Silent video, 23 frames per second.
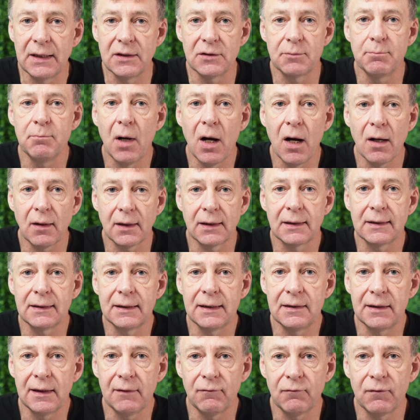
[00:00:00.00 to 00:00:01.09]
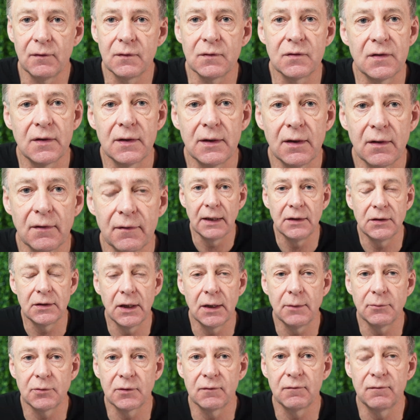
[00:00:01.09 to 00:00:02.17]
is markedly different to the other in
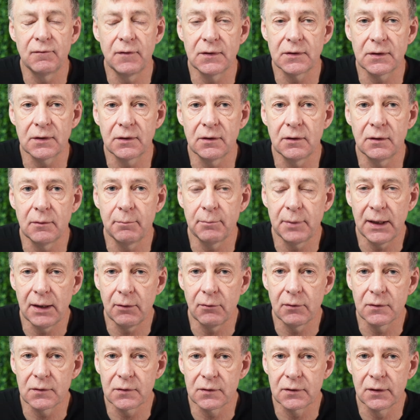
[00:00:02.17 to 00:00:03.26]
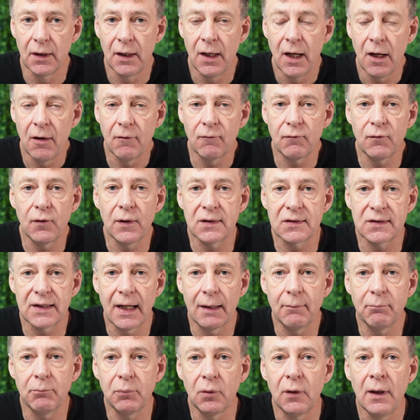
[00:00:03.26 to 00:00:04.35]
terms of physical appearance. For
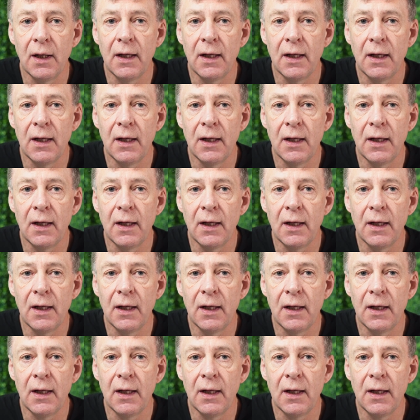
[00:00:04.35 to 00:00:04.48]
example,